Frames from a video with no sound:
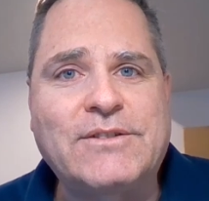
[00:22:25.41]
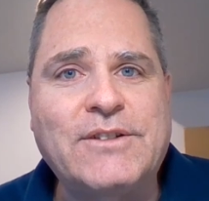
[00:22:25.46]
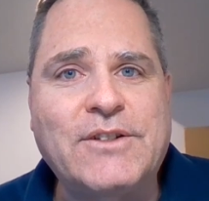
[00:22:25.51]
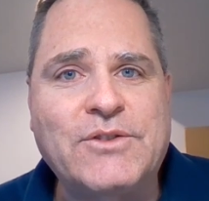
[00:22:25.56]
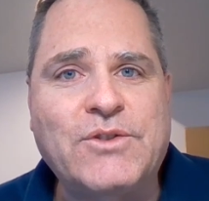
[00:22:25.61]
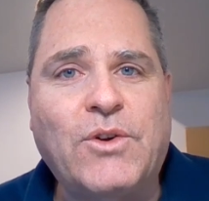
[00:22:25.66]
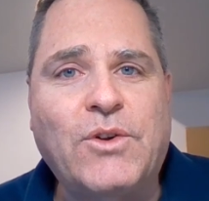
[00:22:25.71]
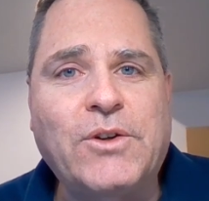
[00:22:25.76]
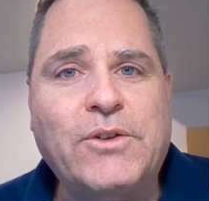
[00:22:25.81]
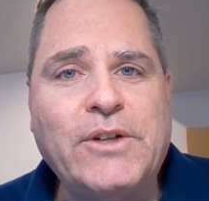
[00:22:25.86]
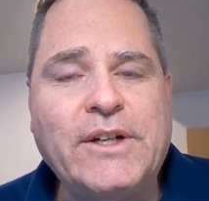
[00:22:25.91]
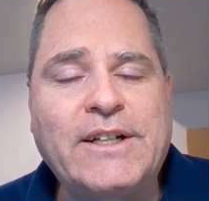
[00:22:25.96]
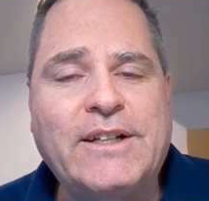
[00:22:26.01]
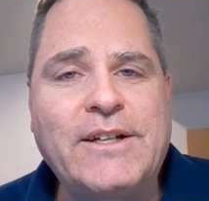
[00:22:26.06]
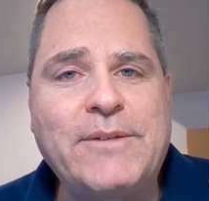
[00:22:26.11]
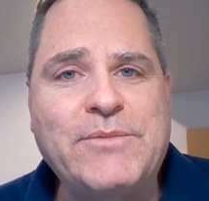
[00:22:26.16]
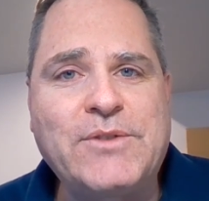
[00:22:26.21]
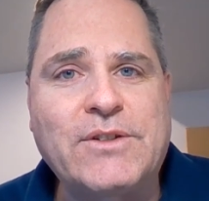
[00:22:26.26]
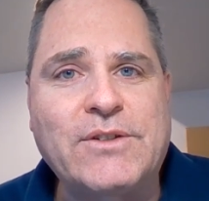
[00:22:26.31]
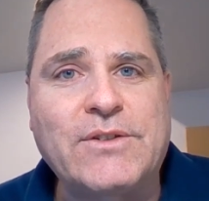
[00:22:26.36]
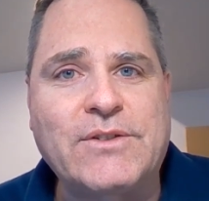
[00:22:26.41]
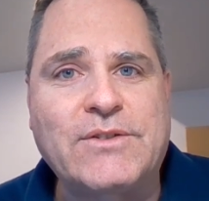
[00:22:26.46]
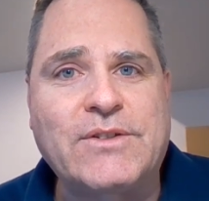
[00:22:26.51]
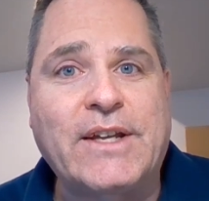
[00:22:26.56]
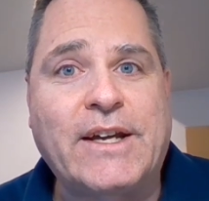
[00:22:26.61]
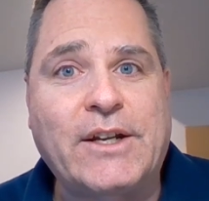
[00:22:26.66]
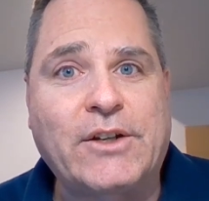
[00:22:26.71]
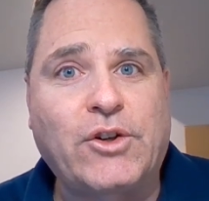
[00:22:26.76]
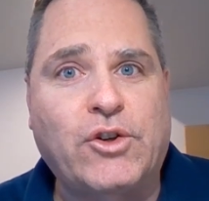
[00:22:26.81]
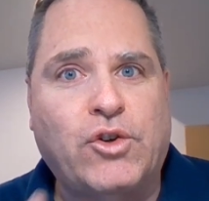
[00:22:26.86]
the solar eclipses
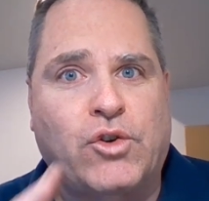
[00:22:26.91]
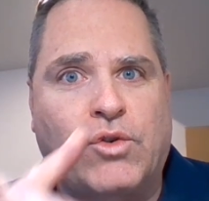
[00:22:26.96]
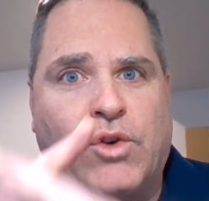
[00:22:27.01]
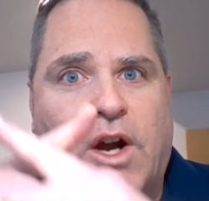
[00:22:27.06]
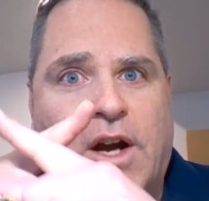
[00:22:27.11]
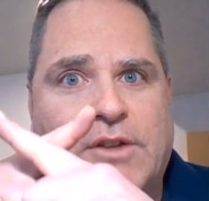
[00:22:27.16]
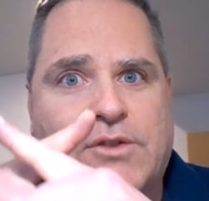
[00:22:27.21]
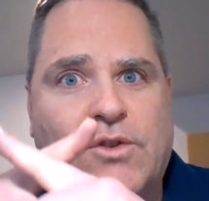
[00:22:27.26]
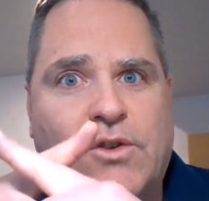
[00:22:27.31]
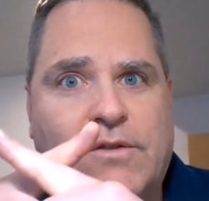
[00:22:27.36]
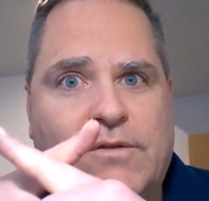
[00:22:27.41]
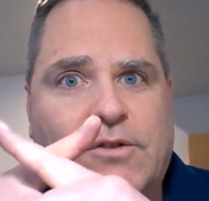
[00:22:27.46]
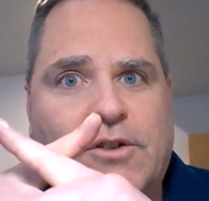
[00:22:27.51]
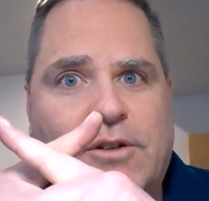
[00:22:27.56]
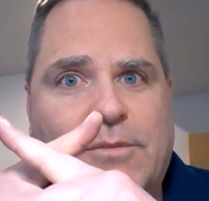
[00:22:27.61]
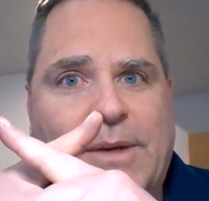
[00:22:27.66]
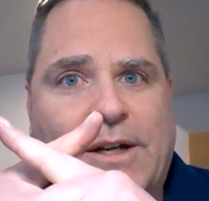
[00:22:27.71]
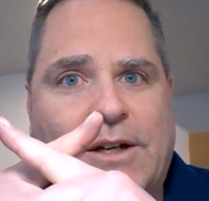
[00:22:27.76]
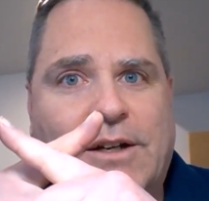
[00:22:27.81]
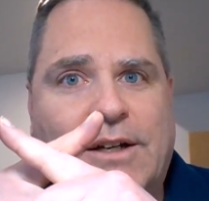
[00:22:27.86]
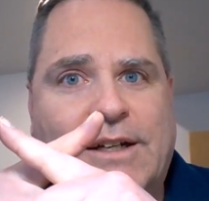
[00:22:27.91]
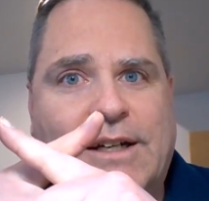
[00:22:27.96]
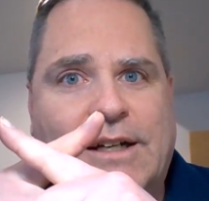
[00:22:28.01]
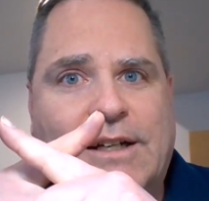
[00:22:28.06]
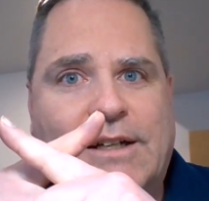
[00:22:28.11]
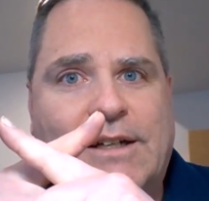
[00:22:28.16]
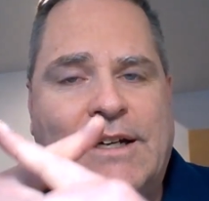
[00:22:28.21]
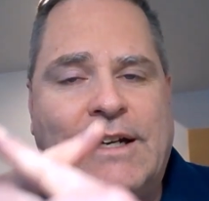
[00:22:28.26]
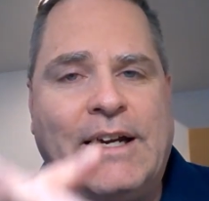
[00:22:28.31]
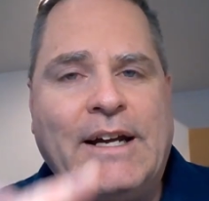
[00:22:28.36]
that cross over
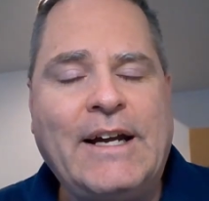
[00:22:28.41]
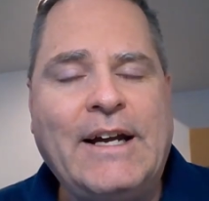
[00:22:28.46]
America